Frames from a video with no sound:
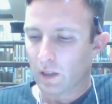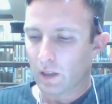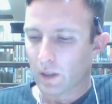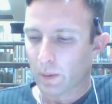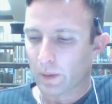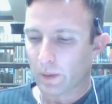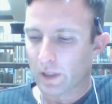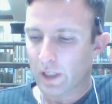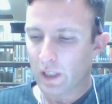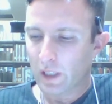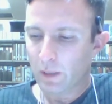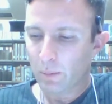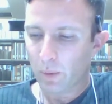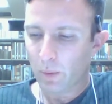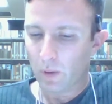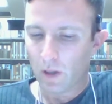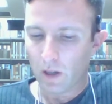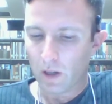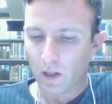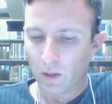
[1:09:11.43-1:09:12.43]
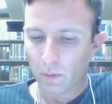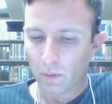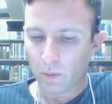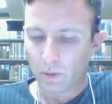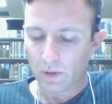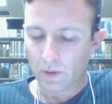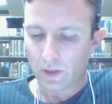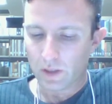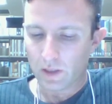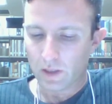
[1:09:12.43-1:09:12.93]
The receive prong
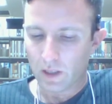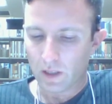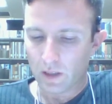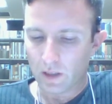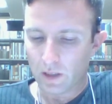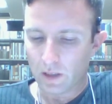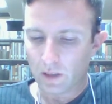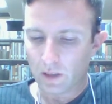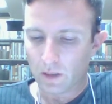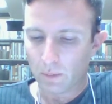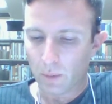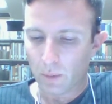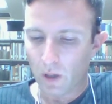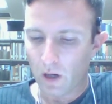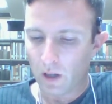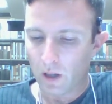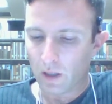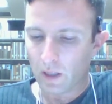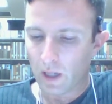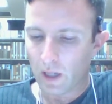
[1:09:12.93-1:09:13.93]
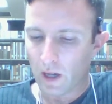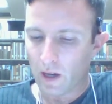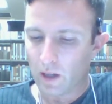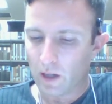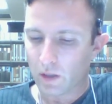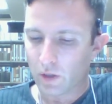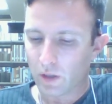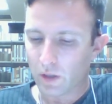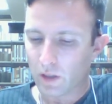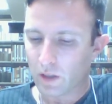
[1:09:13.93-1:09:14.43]
will send the PONG
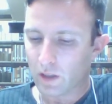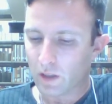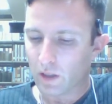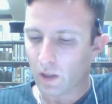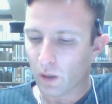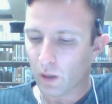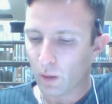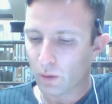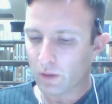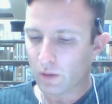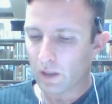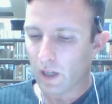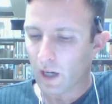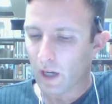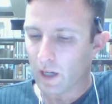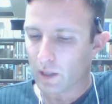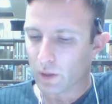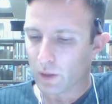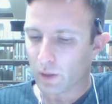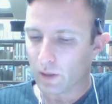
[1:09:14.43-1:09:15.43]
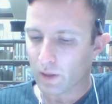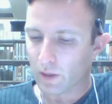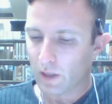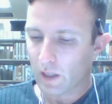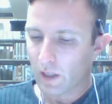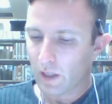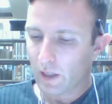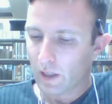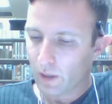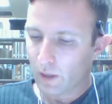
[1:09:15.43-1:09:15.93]
cache and the host cacher.